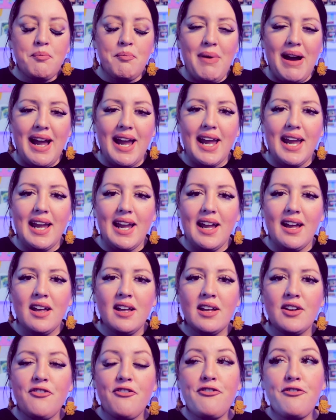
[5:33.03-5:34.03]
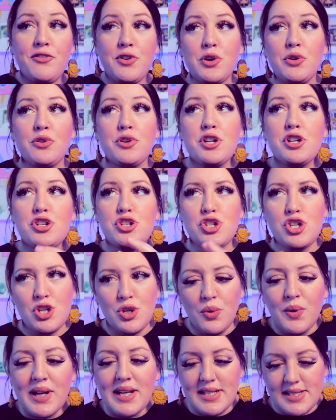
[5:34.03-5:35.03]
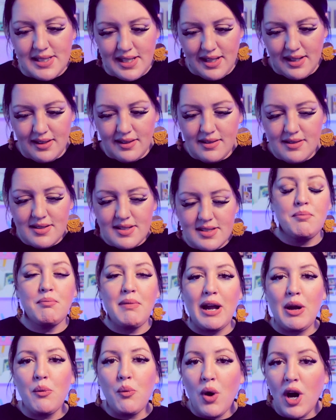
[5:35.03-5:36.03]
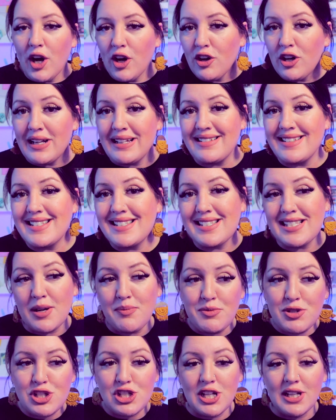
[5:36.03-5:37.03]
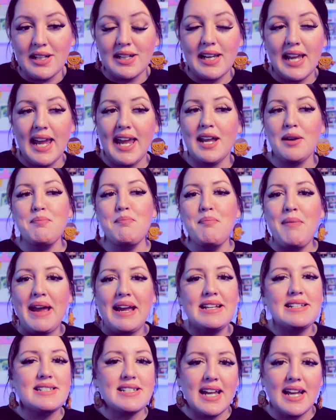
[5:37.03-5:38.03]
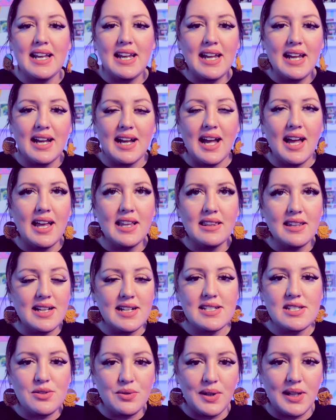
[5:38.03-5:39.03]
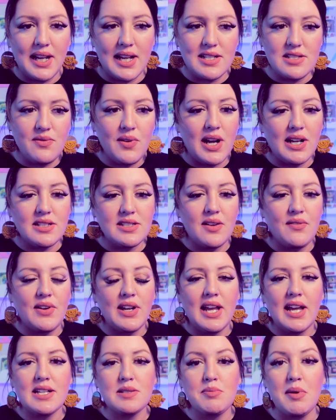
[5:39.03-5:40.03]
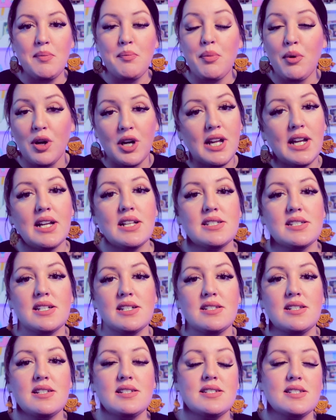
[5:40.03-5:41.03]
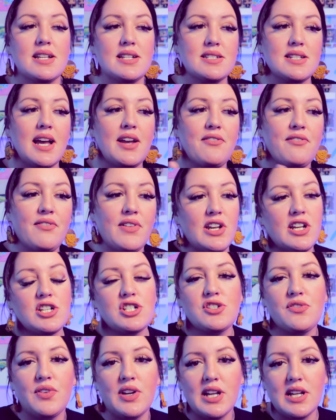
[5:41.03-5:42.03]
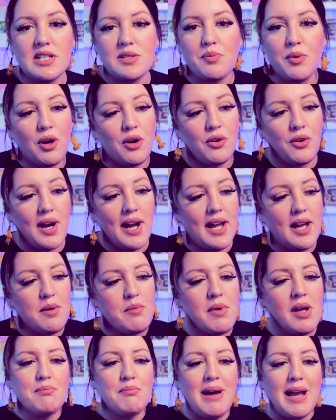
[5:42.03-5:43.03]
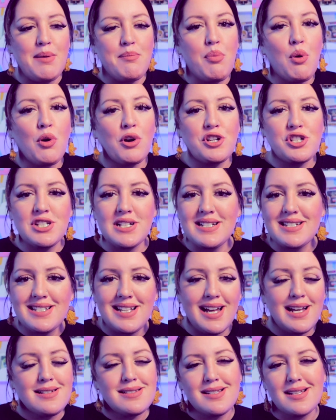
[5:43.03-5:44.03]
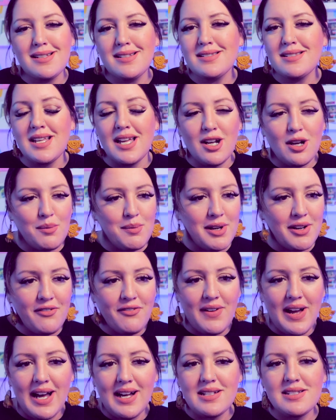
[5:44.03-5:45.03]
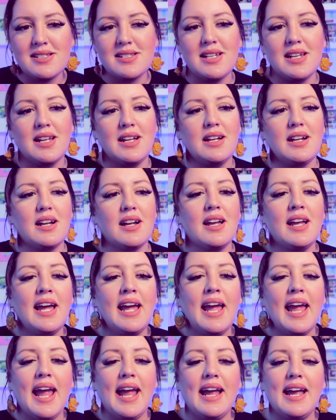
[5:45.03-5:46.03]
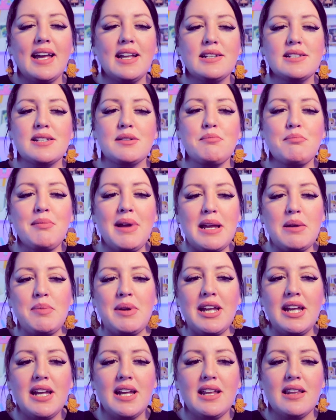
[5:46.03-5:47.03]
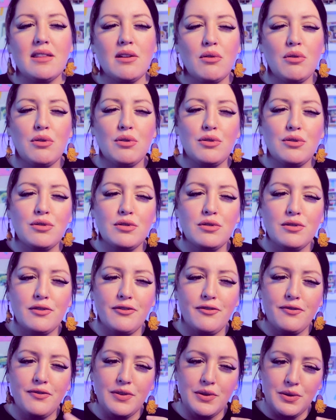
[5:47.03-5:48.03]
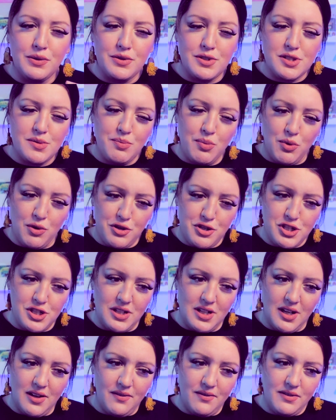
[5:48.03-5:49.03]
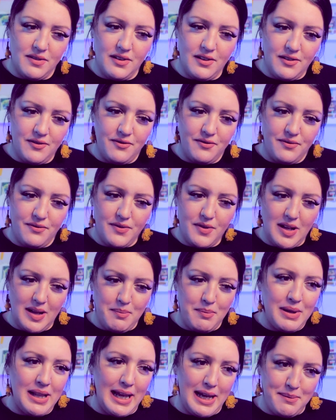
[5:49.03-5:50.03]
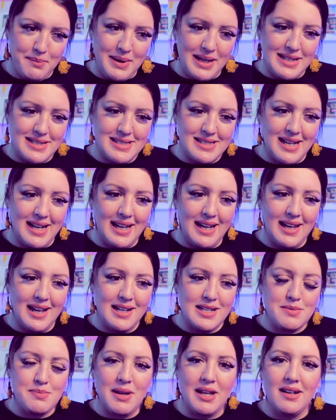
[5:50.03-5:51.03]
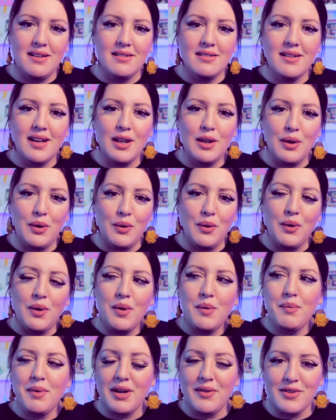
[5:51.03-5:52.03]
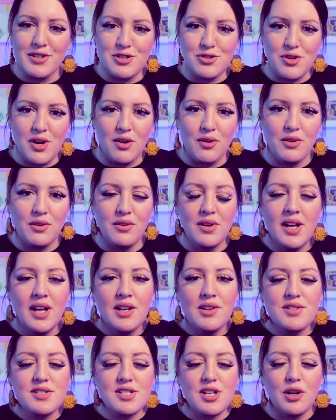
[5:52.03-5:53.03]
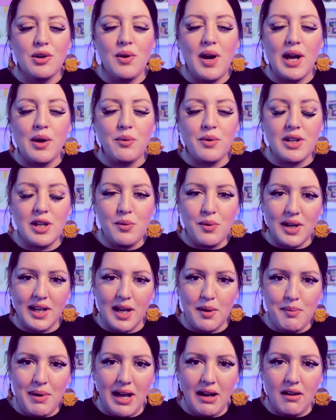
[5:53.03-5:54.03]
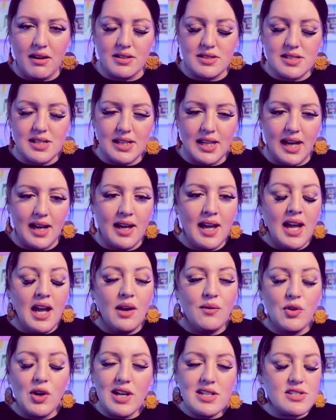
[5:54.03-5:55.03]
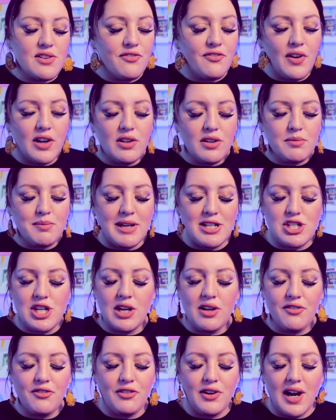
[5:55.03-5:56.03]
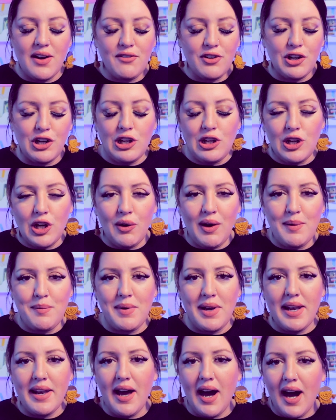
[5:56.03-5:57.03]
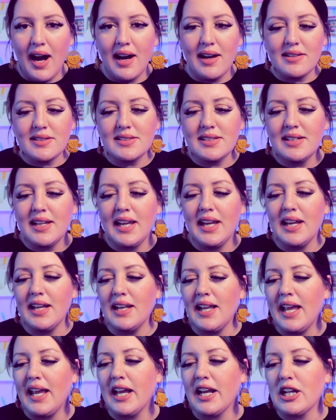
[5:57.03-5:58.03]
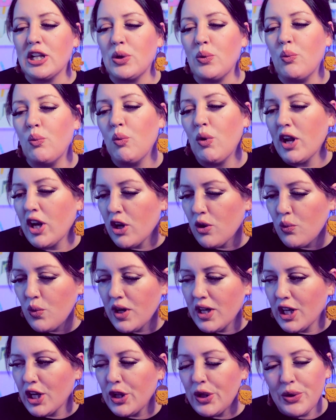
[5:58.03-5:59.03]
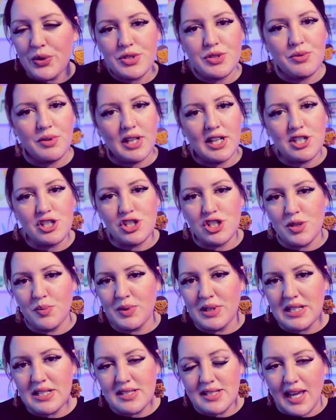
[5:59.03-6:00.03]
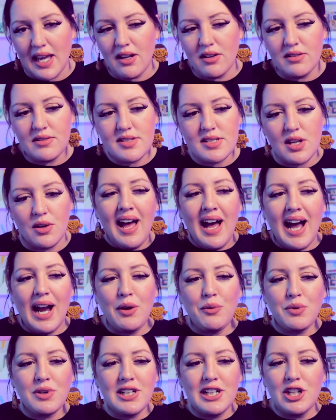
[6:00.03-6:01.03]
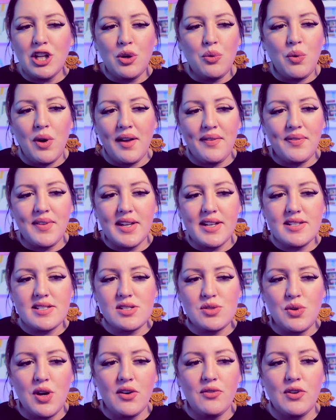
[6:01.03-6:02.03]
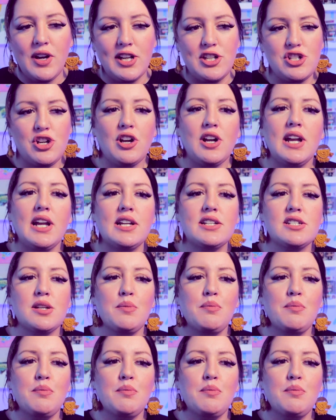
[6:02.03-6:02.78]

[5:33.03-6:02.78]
my food choices, my water consumption, and maintaining at least 3 days of activity has been pretty consistent since I finished Vinny's program. My portion sizes, intermittent fasting, and maybe the whole foods portion of the plant-based diet has been a little bit of a struggle. So I really want to get back onto that. If you guys have followed my channel forever, you know I'm not in a one-on-one close relationship with the scale. So I really don't want this 12-week journey to